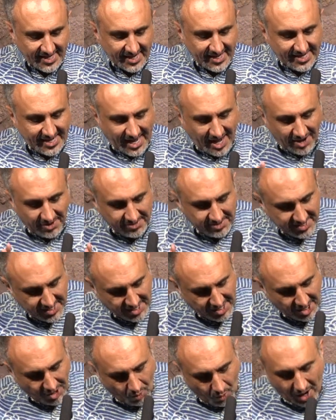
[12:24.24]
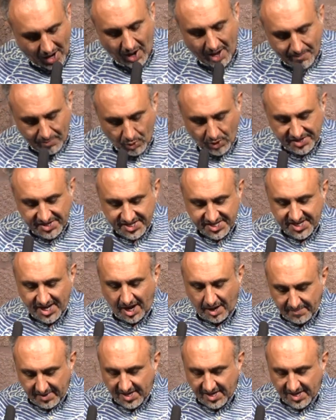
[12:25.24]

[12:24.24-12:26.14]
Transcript: Now, why do I point this out?